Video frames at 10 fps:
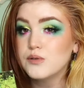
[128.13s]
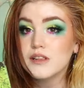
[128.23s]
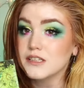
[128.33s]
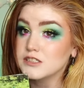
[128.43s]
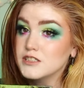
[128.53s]

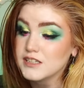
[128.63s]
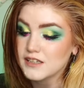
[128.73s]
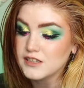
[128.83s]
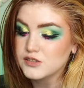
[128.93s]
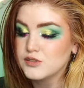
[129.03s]
let's just get
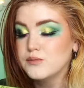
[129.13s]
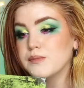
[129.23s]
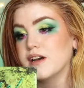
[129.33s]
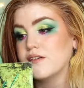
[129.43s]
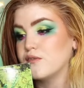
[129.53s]
into
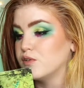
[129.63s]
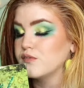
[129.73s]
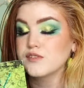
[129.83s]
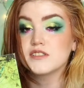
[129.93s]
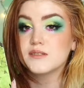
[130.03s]
my full
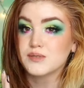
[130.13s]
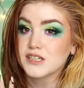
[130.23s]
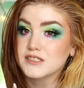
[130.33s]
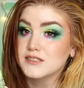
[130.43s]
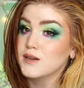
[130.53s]
first impressions